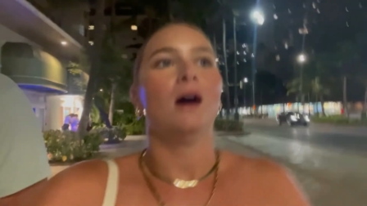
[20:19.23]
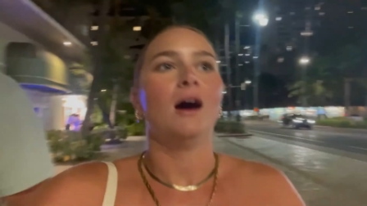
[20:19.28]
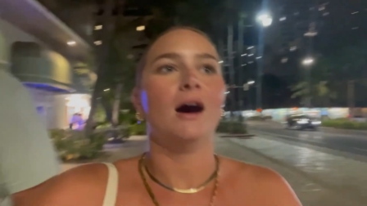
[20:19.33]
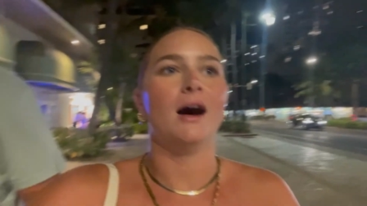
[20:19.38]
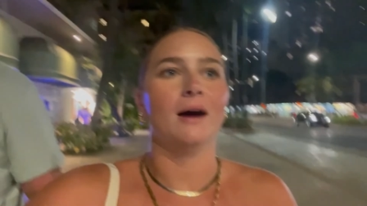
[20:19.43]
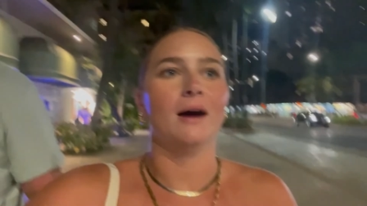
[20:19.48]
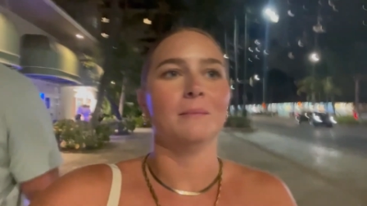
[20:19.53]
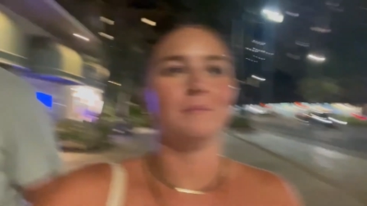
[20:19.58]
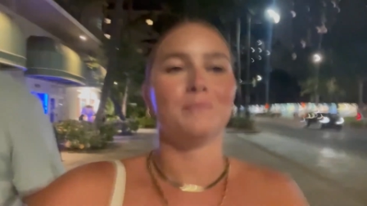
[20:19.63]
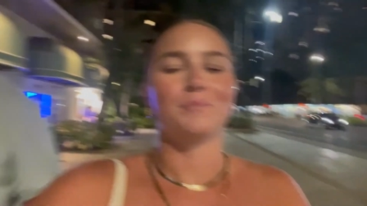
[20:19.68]

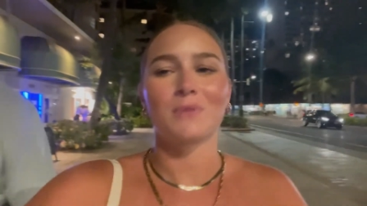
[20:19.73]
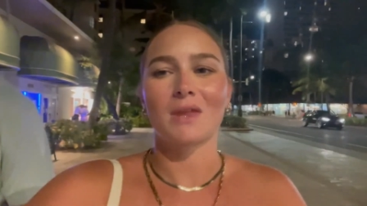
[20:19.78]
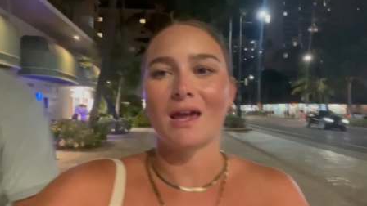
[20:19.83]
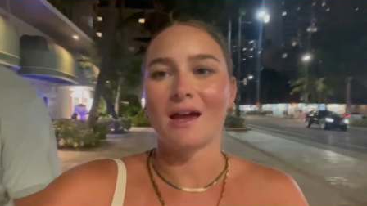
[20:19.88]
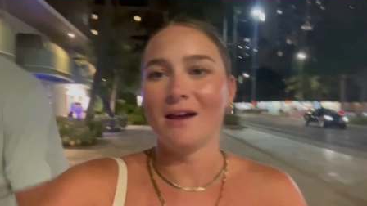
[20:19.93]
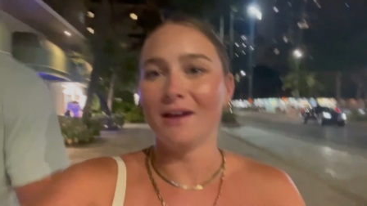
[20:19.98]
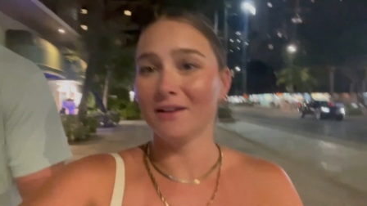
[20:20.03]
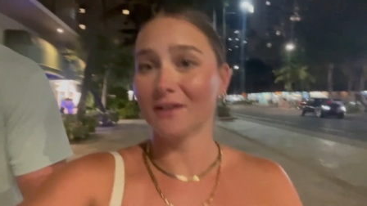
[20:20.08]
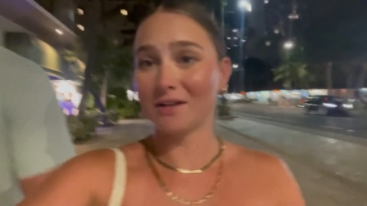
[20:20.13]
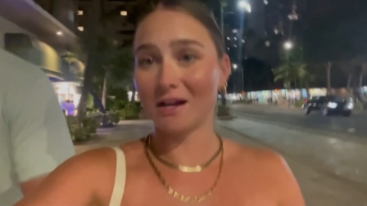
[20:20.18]
Um,
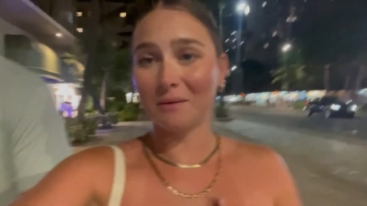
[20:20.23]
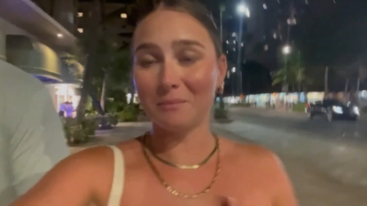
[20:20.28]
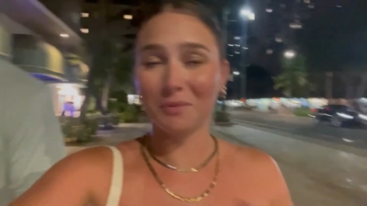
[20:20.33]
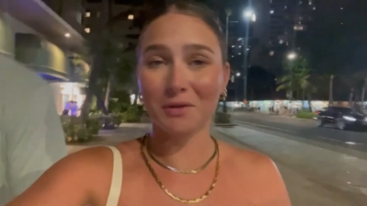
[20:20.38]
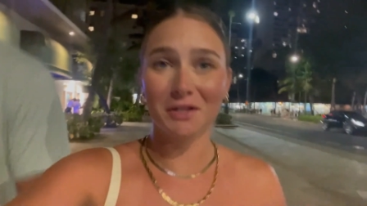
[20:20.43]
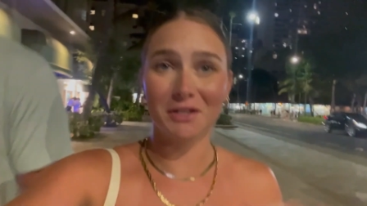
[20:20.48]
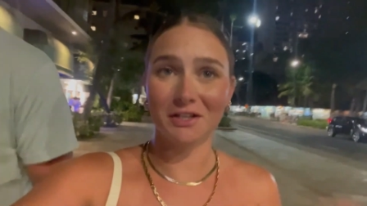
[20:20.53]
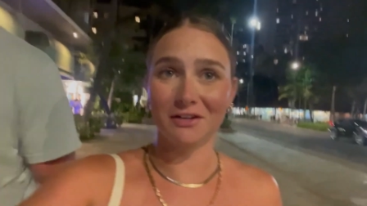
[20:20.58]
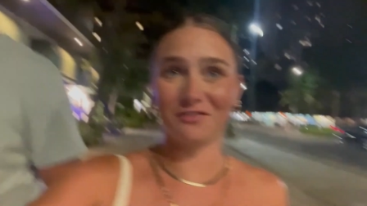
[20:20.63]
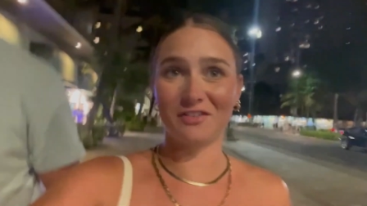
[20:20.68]
I
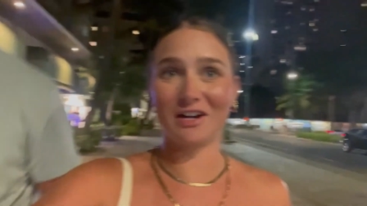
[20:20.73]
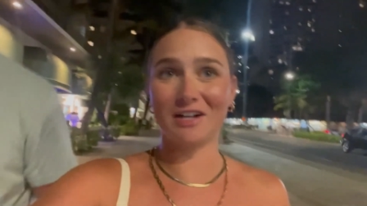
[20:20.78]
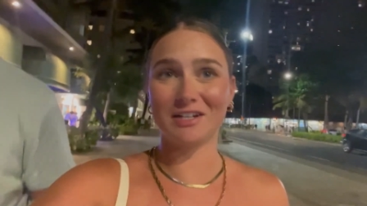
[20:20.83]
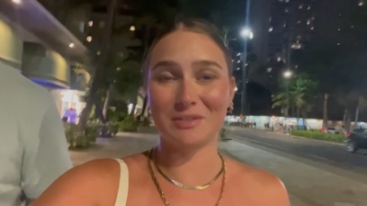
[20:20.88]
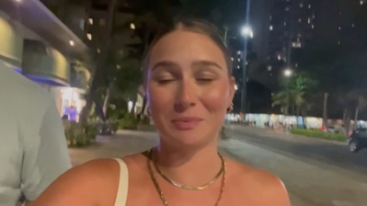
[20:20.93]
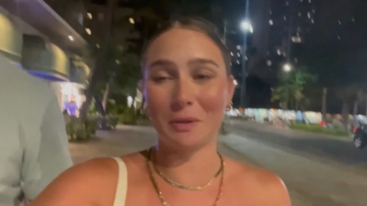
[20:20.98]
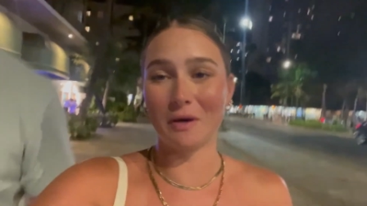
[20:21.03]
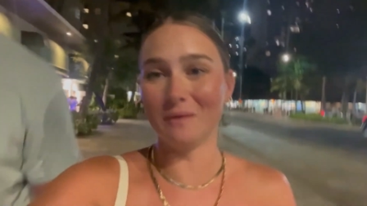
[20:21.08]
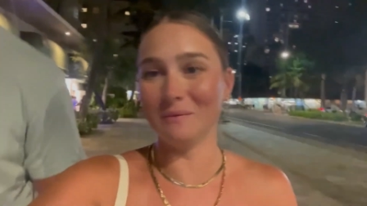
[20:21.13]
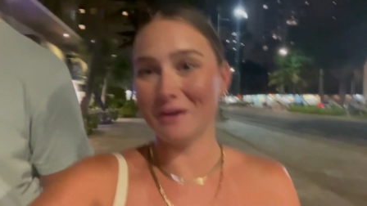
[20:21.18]
completely forgot
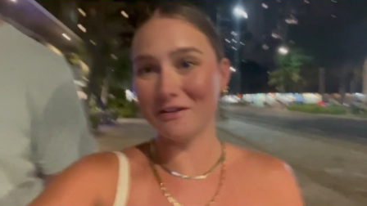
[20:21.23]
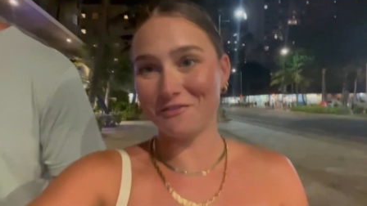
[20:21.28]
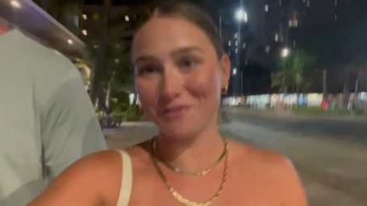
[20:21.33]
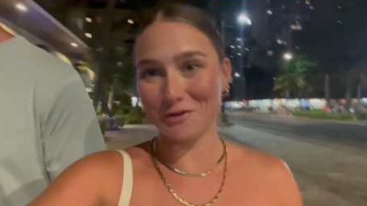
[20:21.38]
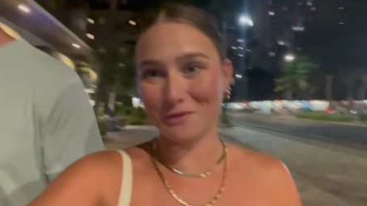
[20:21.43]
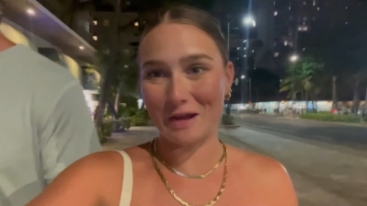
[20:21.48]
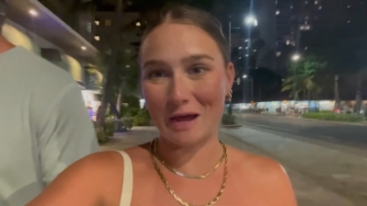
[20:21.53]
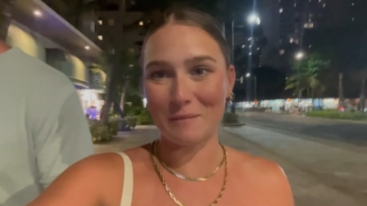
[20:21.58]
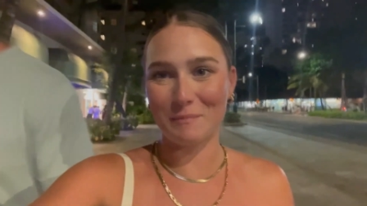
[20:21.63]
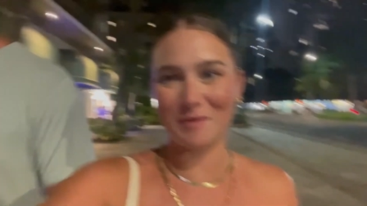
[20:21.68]
to pull my
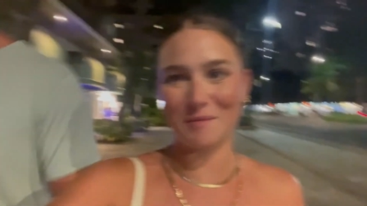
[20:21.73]
phone out,